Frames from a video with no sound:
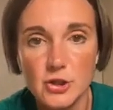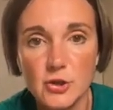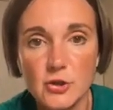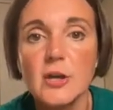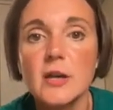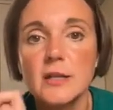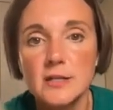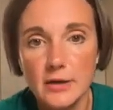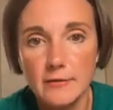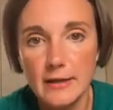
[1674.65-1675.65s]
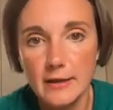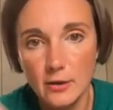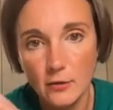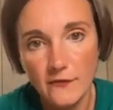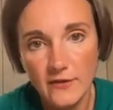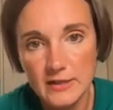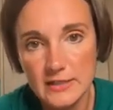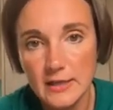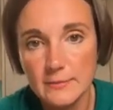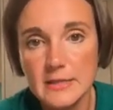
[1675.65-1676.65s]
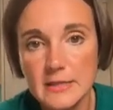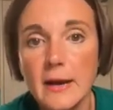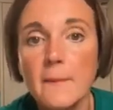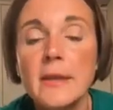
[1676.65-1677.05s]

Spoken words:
cook directly at your fingertips. Now,